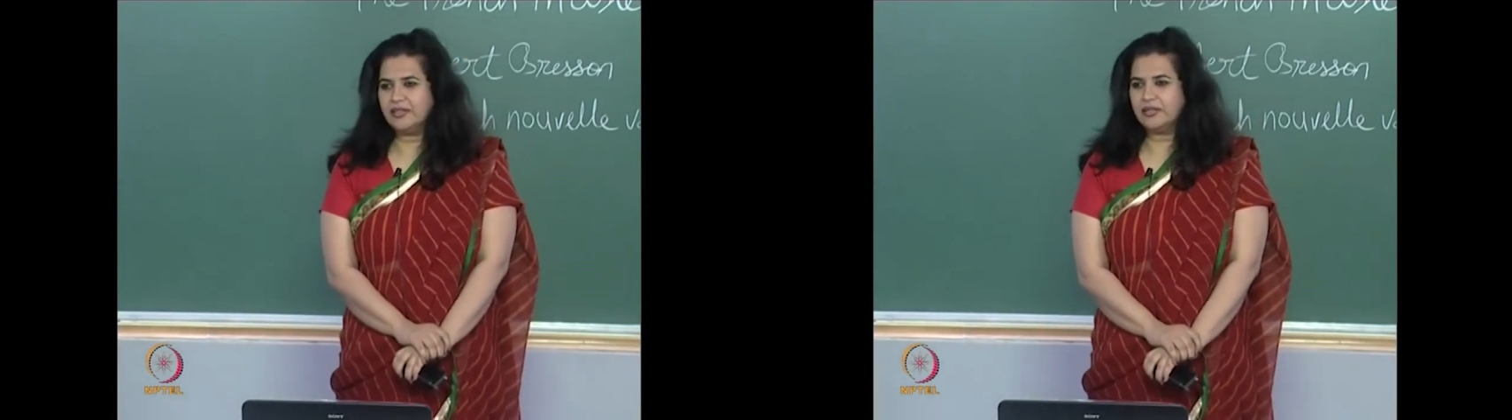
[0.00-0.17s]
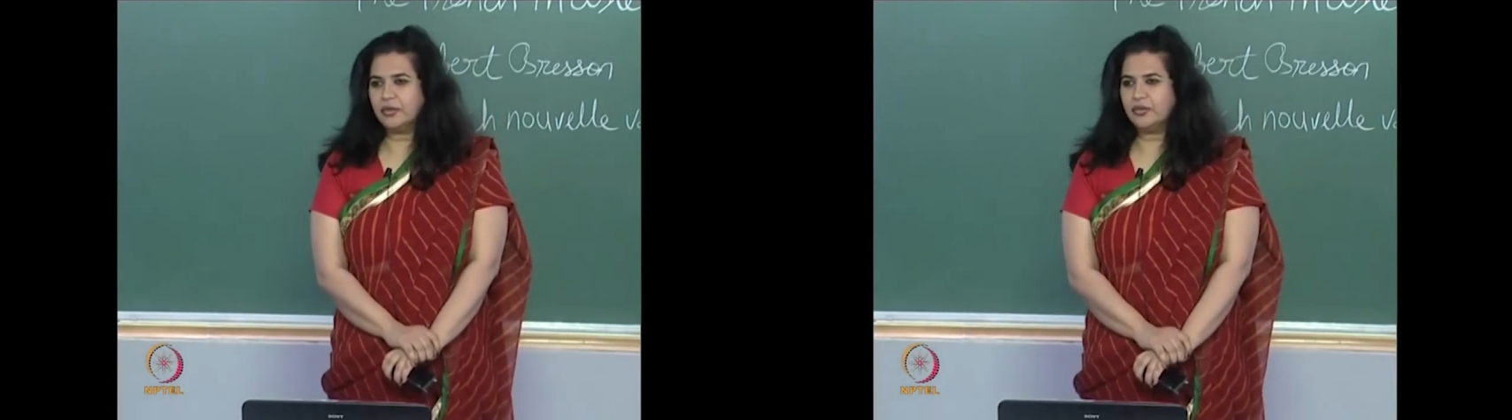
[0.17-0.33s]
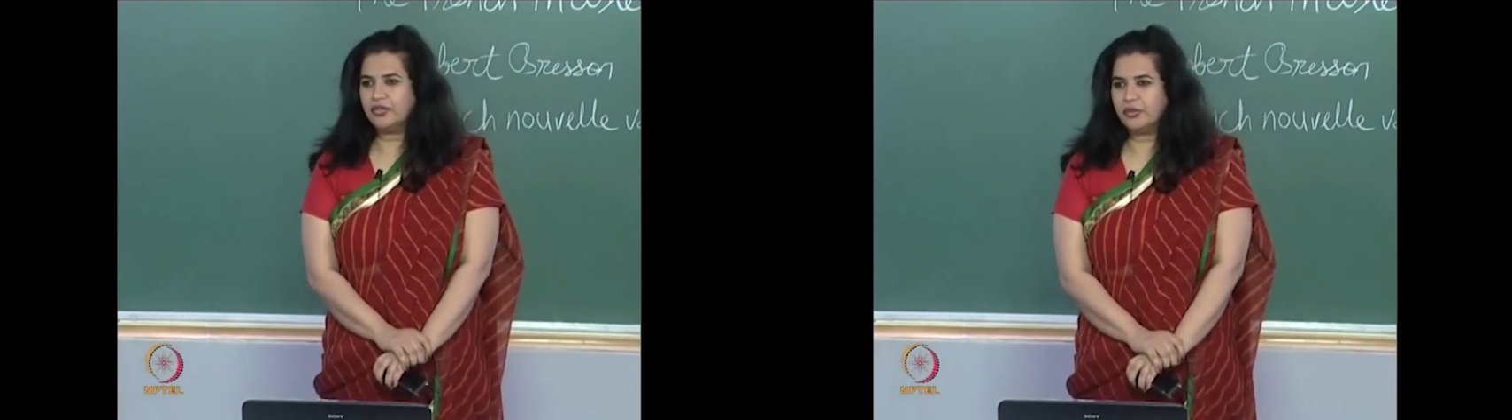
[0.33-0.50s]

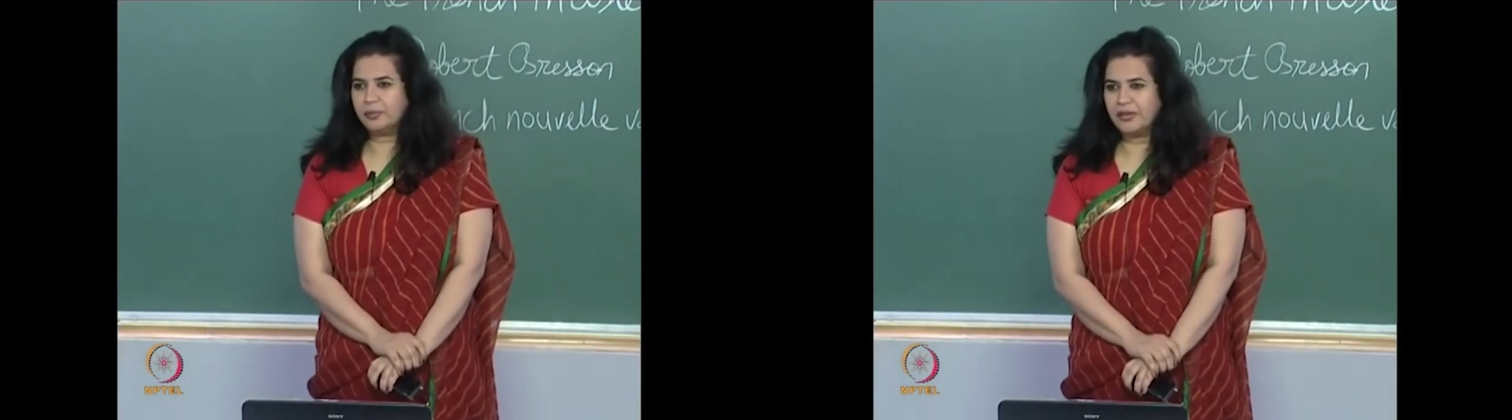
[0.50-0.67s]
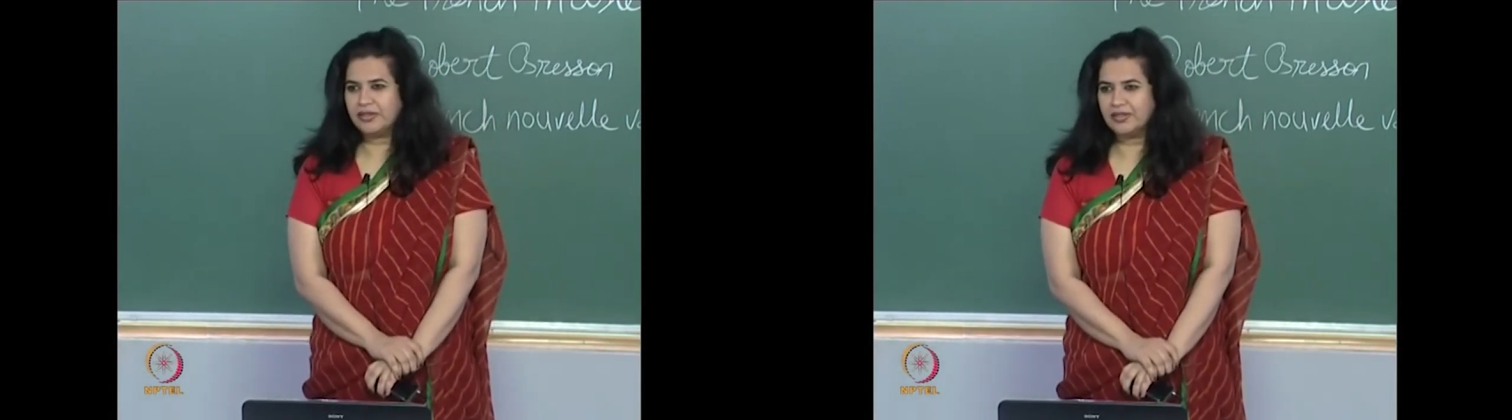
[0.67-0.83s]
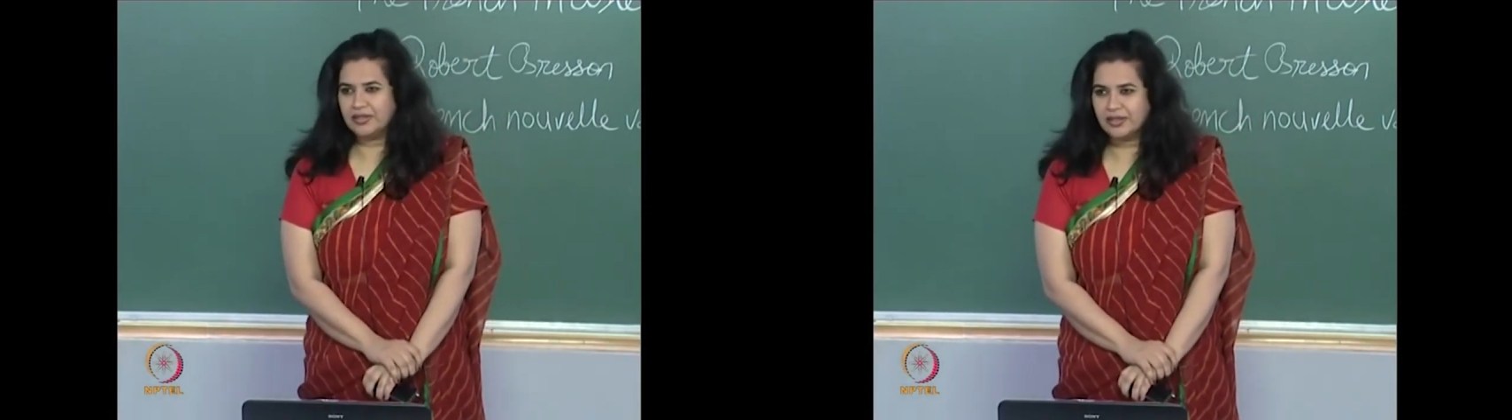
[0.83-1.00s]

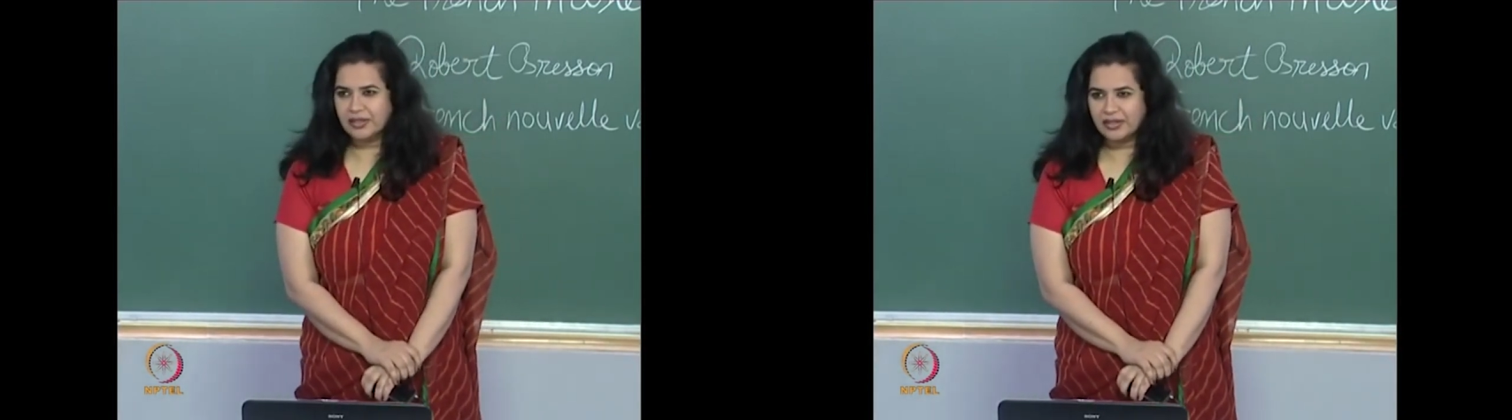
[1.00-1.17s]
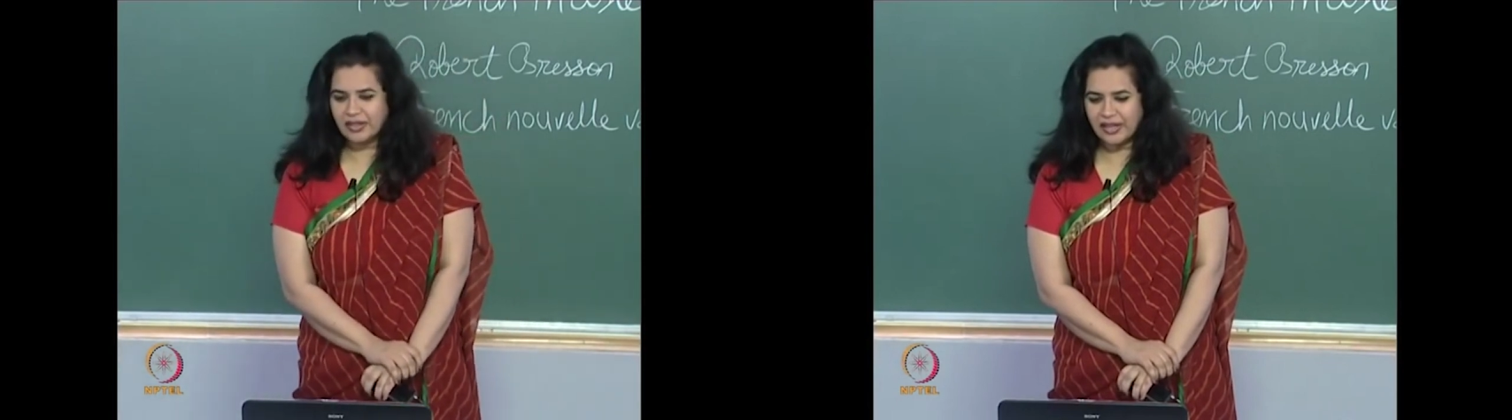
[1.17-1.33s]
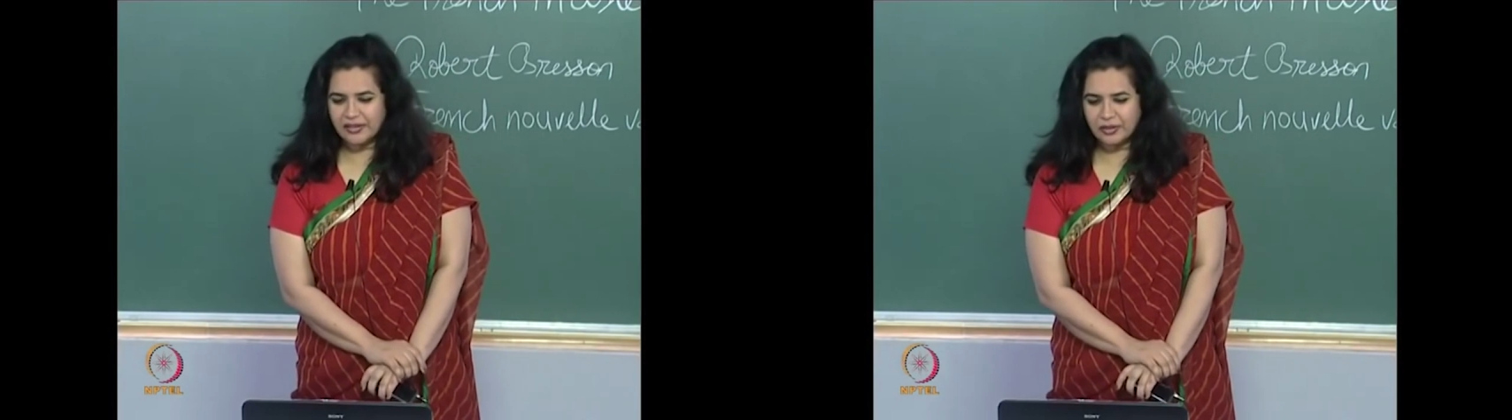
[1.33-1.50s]
sociopath
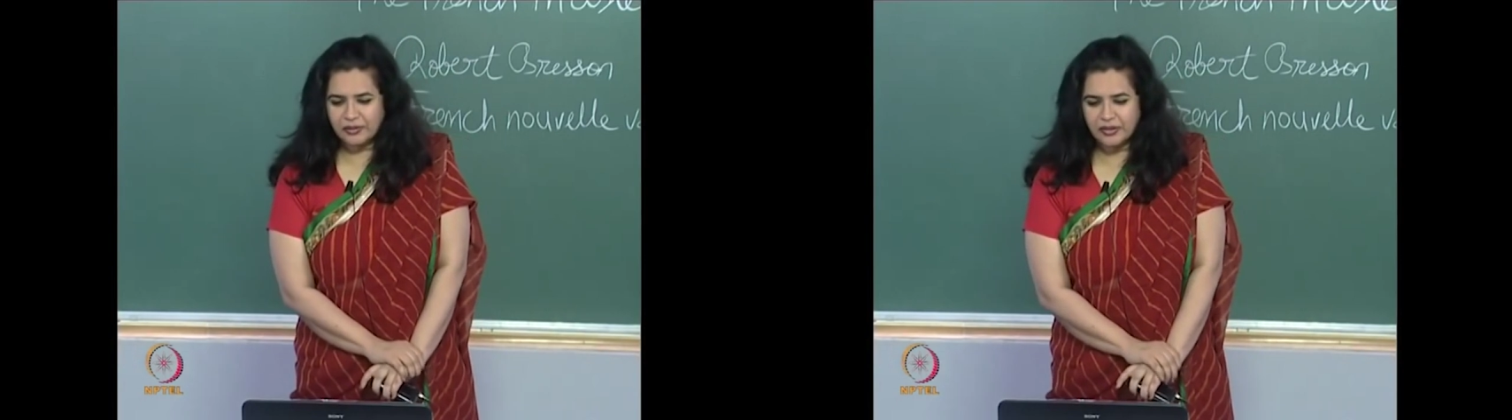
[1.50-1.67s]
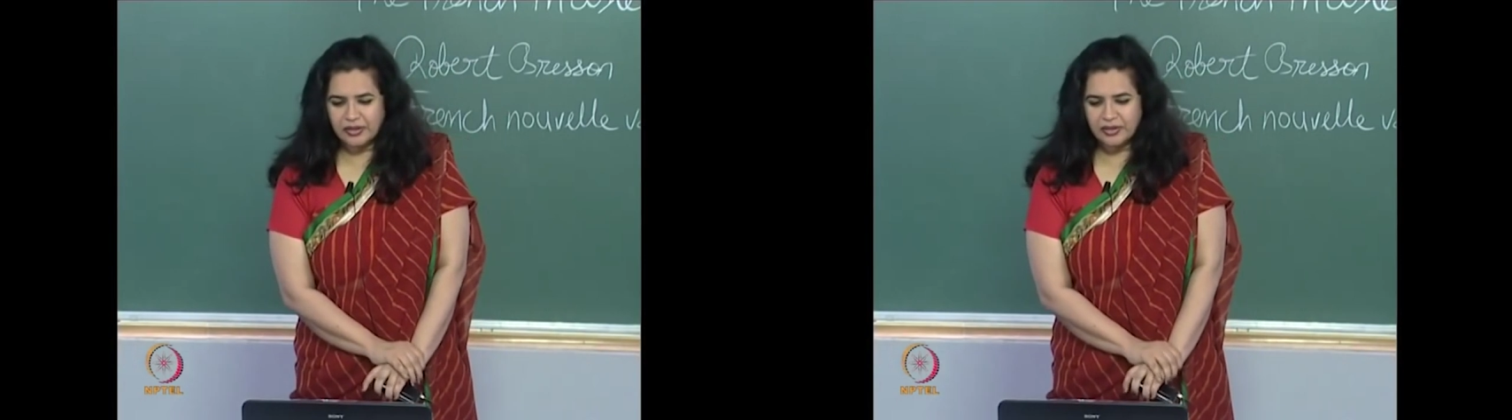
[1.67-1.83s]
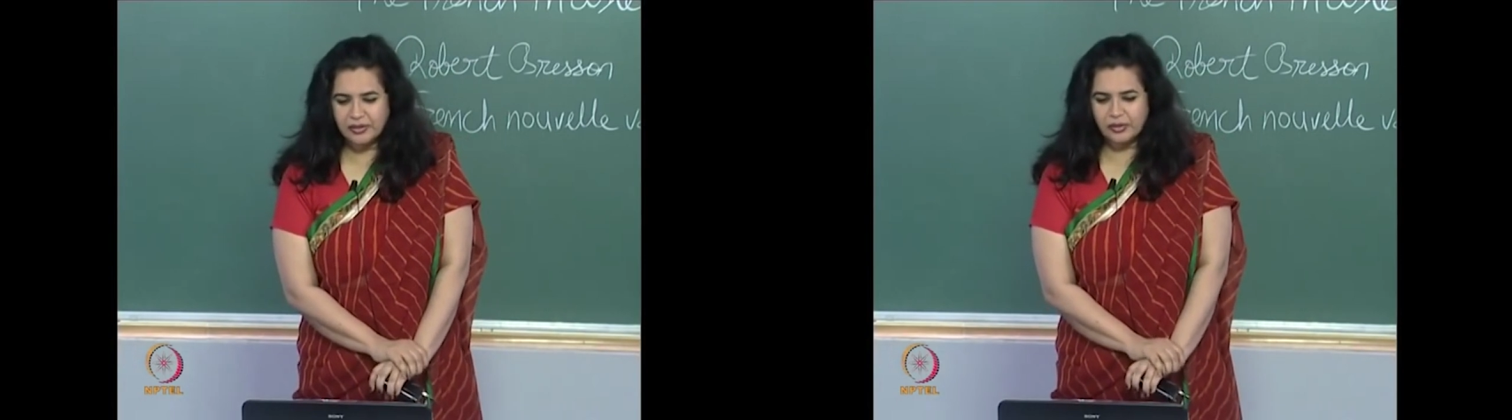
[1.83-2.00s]
kind of a
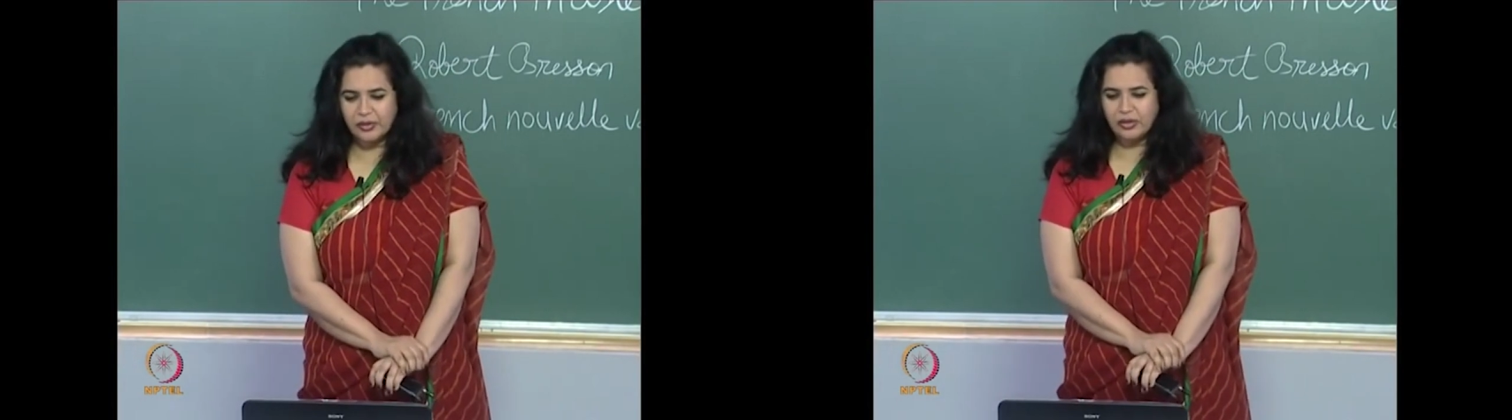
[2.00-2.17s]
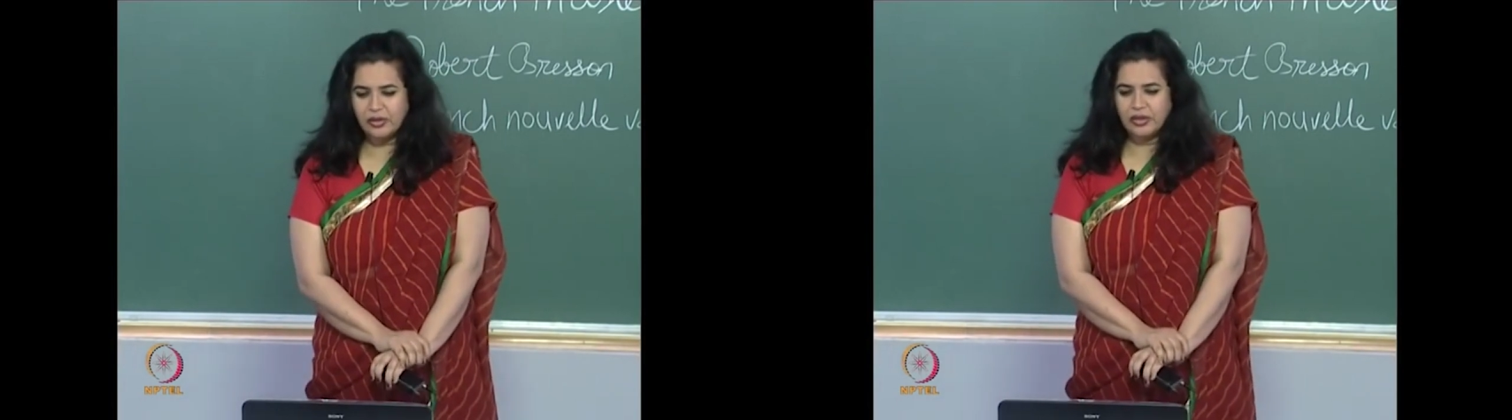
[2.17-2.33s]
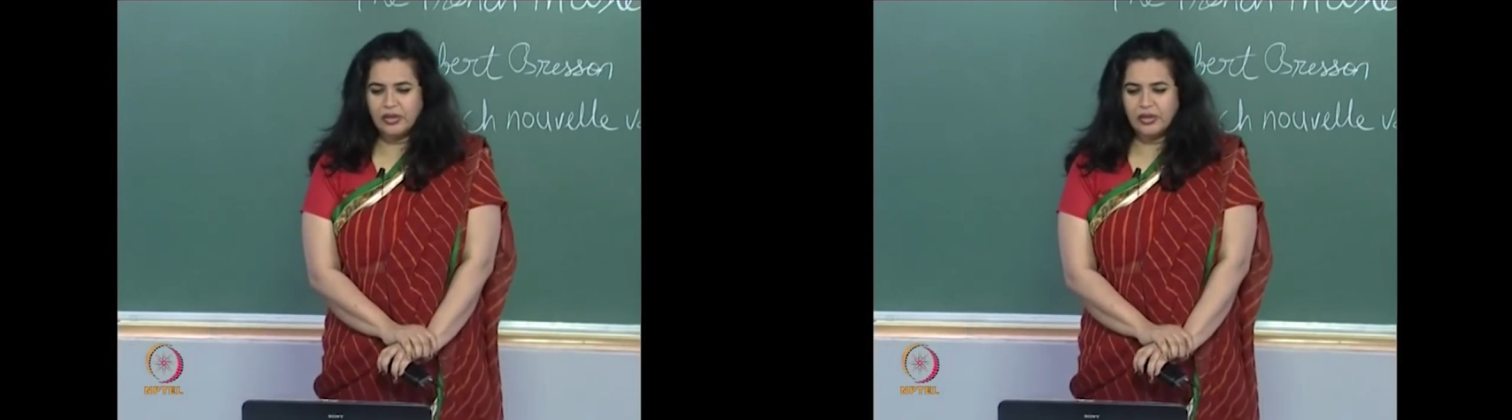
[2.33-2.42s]
hero